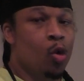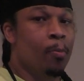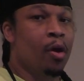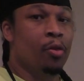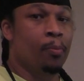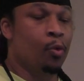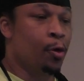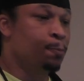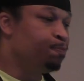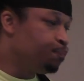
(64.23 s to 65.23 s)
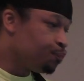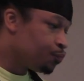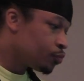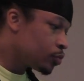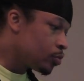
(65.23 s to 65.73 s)
or motherboard.
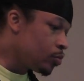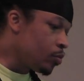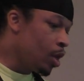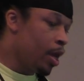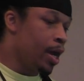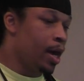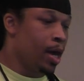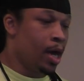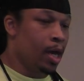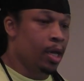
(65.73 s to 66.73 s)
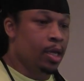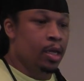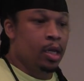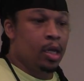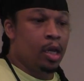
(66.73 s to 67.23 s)
Uh,
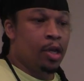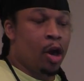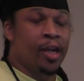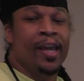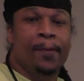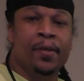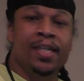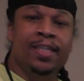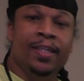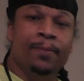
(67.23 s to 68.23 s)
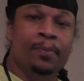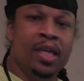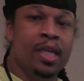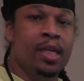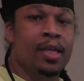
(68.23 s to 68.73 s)
an arcade
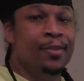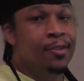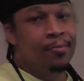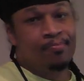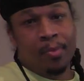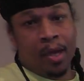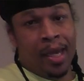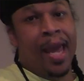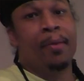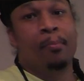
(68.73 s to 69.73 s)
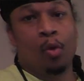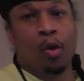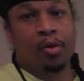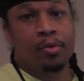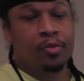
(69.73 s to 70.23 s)
PCB is a game
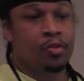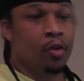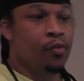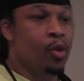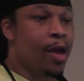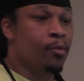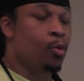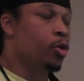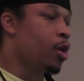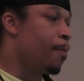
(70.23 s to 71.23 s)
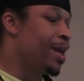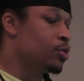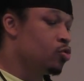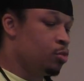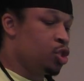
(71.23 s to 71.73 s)
board. So if you have a Mortal
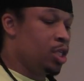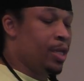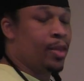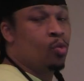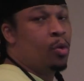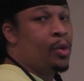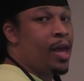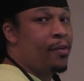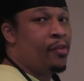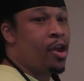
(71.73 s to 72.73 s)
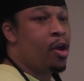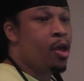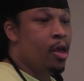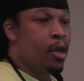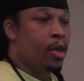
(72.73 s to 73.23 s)
Kombat 2 machine like the one we have
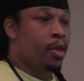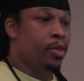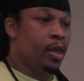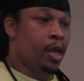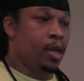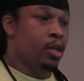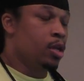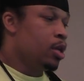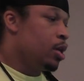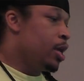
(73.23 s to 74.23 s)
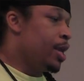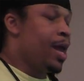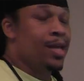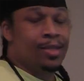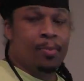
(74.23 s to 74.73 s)
here, then it
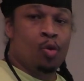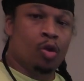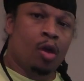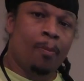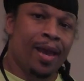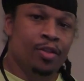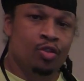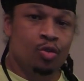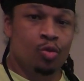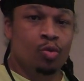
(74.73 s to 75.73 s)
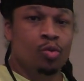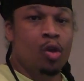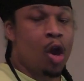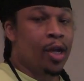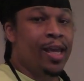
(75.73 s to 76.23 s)
has a Mortal Kombat 2
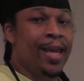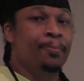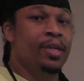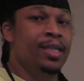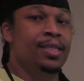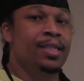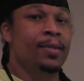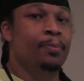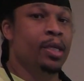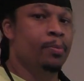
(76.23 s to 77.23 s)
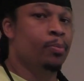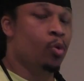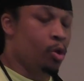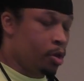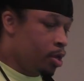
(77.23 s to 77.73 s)
arcade PCB
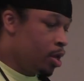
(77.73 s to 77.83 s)
board.